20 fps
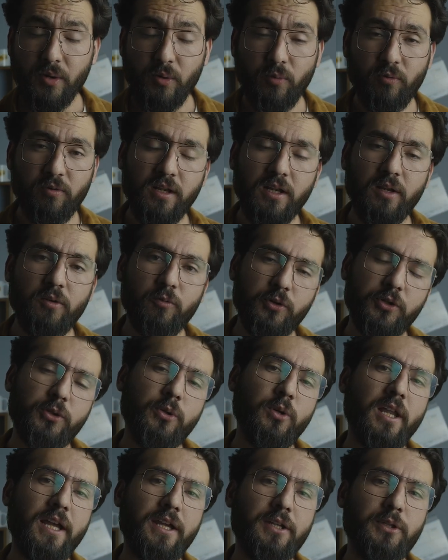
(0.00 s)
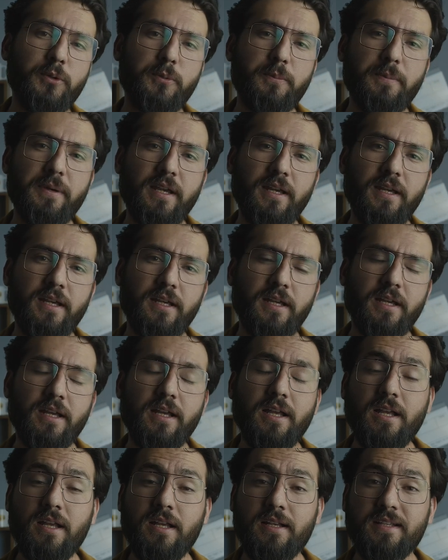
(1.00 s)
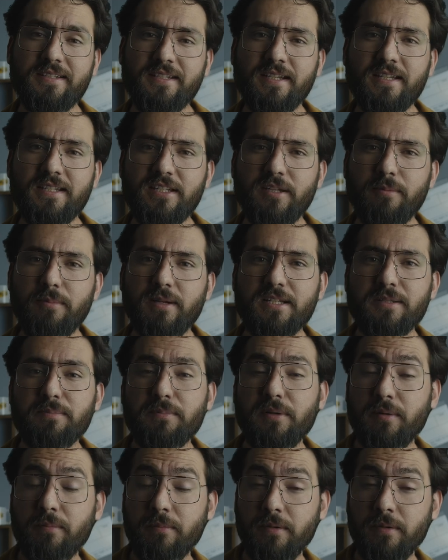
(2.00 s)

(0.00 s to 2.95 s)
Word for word: Well, would you like to pay 60 bucks per